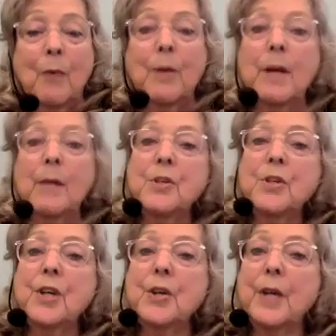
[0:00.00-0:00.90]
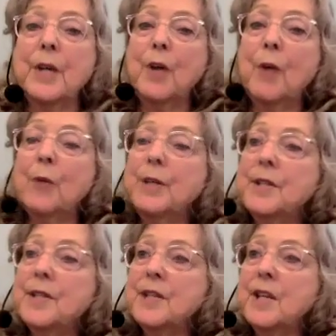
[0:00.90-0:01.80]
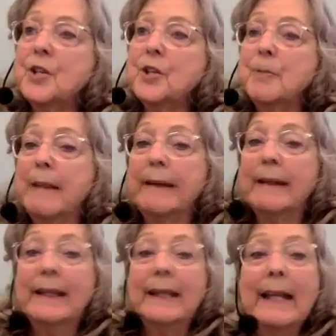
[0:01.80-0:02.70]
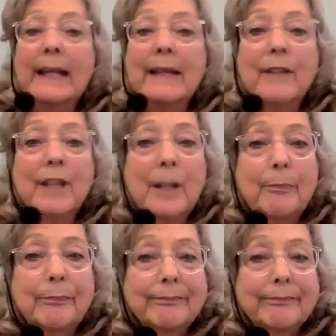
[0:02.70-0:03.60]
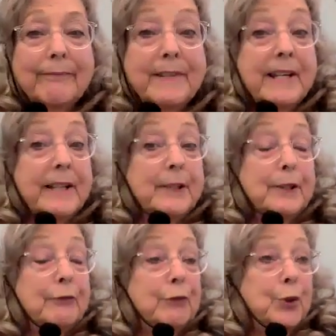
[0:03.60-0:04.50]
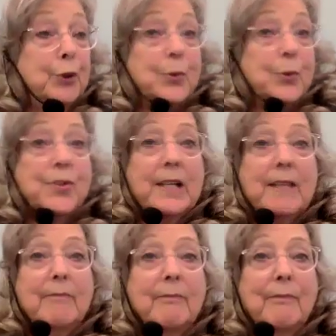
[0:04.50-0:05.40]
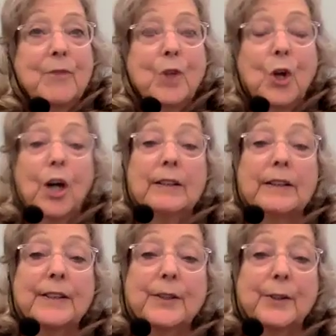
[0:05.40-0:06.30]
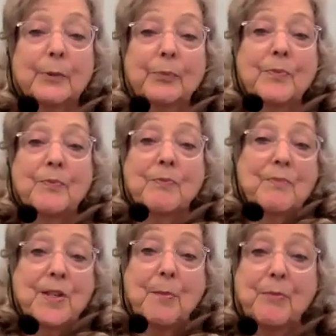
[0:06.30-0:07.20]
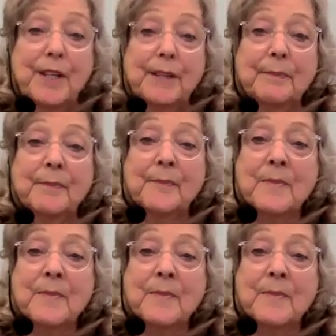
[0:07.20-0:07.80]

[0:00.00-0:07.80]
When I was younger, I thought renunciation meant giving up decadent foods like chocolate or something.